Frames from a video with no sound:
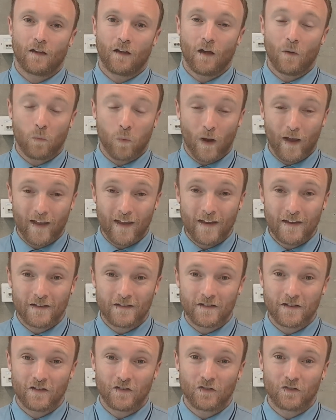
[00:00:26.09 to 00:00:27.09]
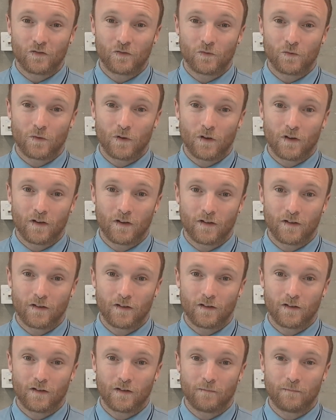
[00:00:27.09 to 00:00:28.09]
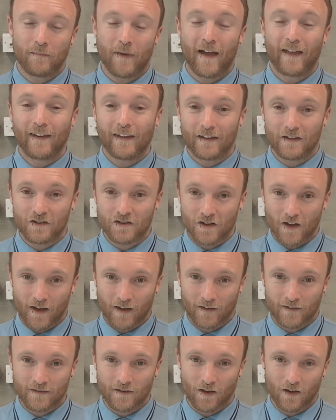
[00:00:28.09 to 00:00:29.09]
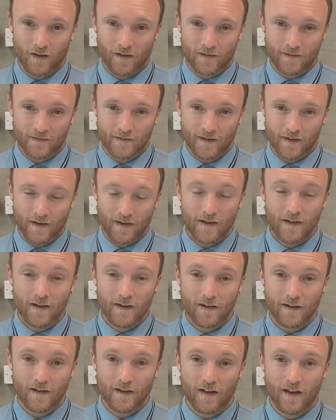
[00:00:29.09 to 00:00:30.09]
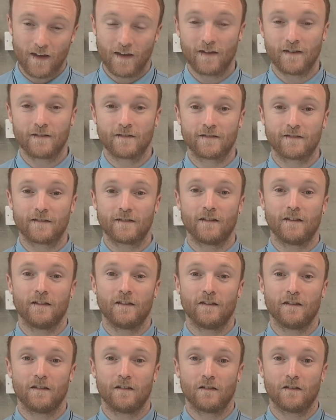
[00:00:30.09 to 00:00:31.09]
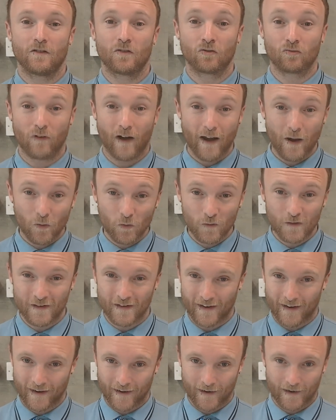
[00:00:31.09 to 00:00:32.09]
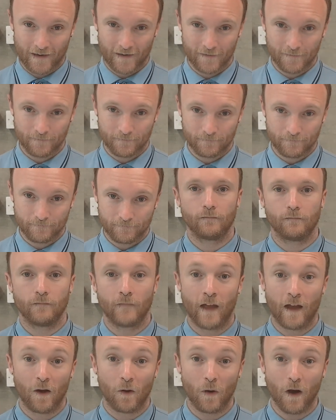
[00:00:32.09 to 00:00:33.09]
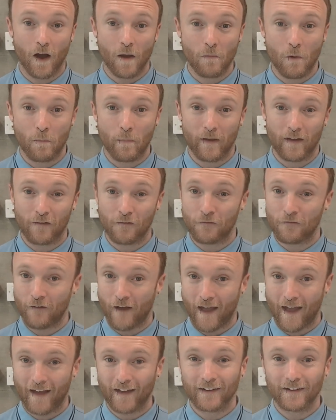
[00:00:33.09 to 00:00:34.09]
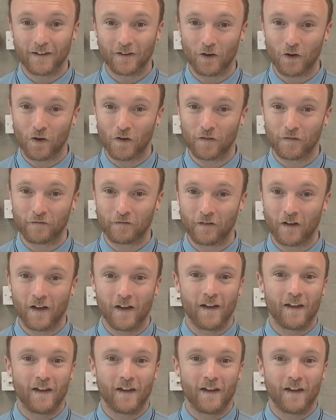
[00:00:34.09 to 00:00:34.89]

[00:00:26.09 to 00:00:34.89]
a way to manage anxiety is grounding. Now, I'm a big fan of